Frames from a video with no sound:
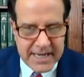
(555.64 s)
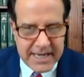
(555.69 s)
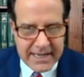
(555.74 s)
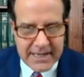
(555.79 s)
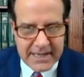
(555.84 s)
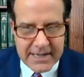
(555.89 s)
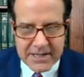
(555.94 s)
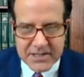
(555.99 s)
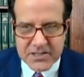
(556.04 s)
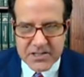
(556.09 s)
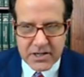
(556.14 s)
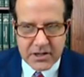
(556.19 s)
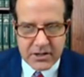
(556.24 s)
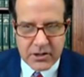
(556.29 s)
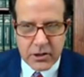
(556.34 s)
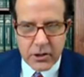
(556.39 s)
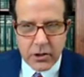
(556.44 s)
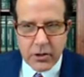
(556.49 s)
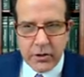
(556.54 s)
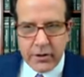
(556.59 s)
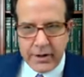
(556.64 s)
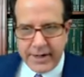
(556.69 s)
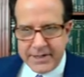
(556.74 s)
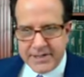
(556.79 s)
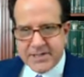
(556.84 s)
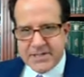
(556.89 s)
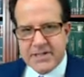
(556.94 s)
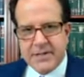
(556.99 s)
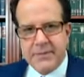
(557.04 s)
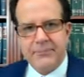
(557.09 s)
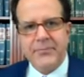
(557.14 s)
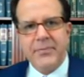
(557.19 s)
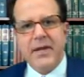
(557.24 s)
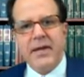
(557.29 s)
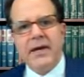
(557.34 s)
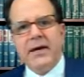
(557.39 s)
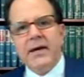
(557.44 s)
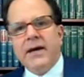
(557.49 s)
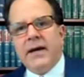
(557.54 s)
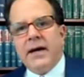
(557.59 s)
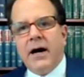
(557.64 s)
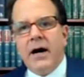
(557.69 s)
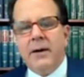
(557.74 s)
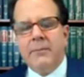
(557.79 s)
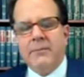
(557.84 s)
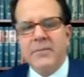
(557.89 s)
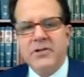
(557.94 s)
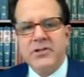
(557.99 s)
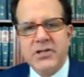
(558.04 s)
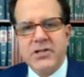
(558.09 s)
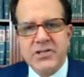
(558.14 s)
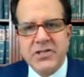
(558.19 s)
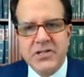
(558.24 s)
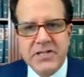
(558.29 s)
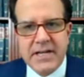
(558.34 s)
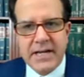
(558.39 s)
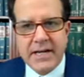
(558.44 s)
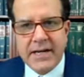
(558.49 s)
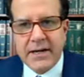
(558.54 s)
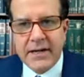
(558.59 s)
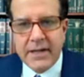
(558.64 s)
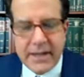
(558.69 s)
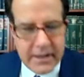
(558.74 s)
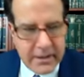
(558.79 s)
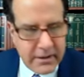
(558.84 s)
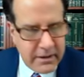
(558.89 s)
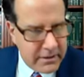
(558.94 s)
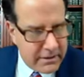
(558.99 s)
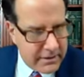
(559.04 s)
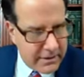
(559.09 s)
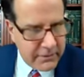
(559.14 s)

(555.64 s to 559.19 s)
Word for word: Kennedy's concurrence. Um, Justice Kennedy, uh,